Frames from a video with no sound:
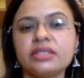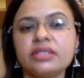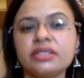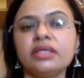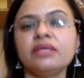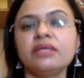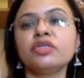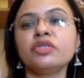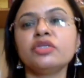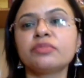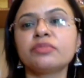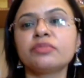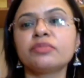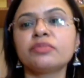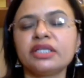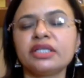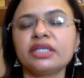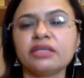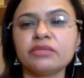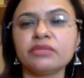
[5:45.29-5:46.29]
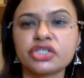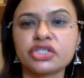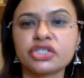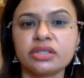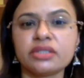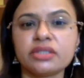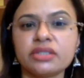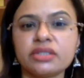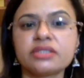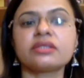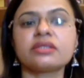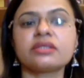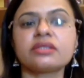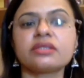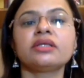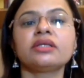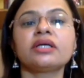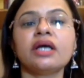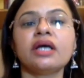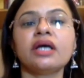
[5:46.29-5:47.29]
the municipal commissioners or
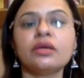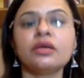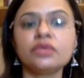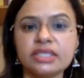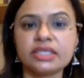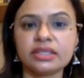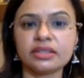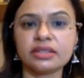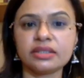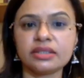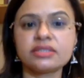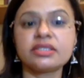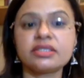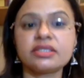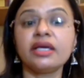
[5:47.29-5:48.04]
the councillors,